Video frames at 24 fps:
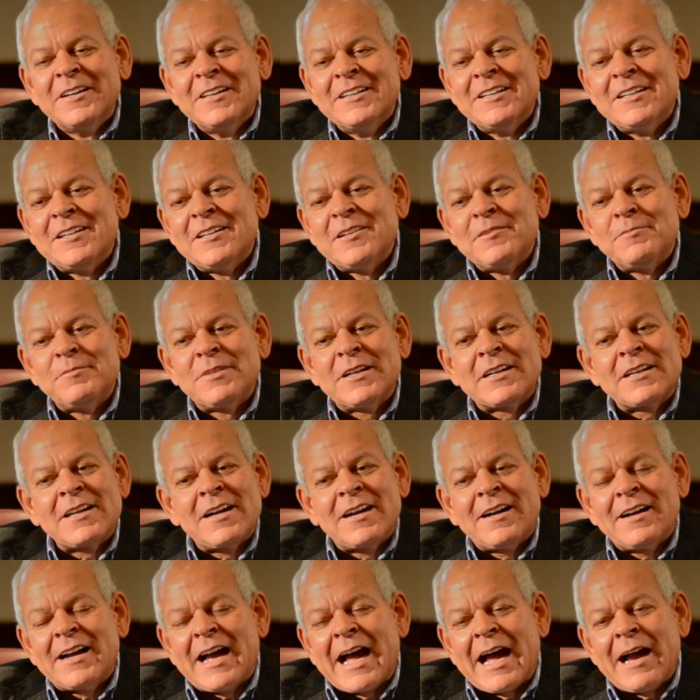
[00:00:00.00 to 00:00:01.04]
Yeah. But
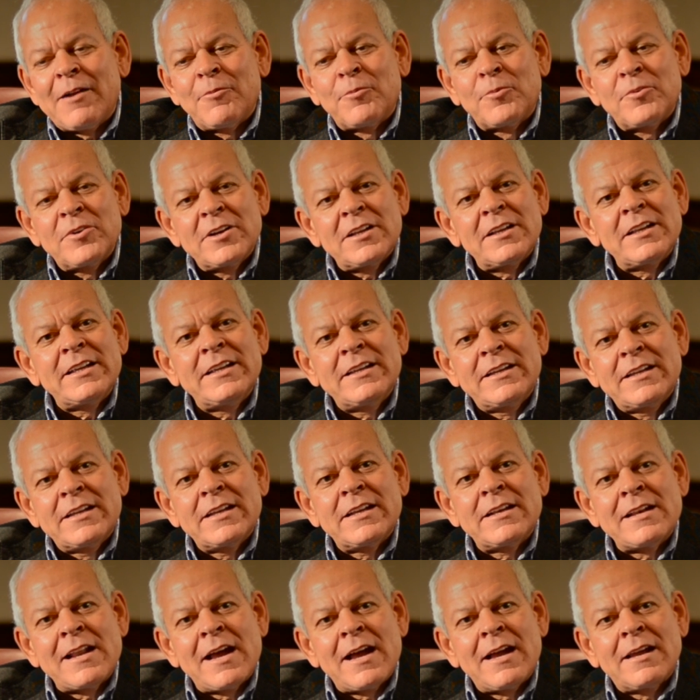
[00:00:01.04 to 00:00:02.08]
I really
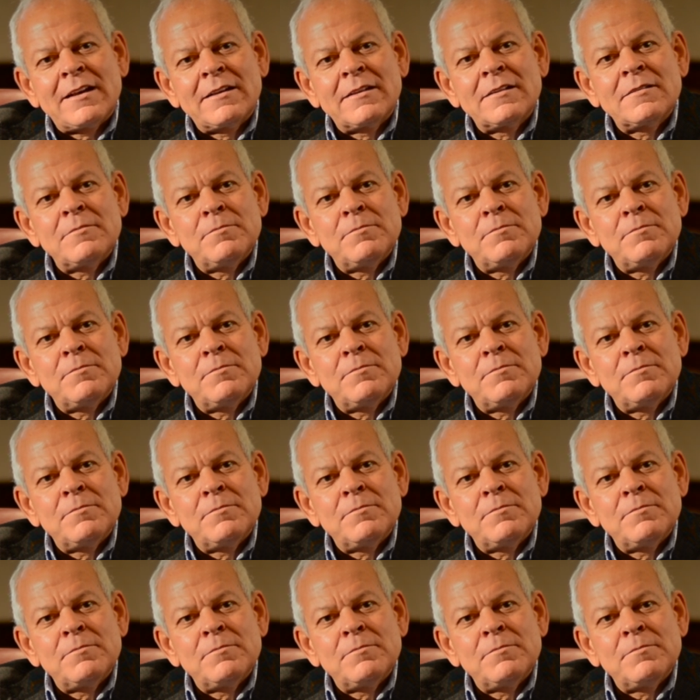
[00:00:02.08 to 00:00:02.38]
cannot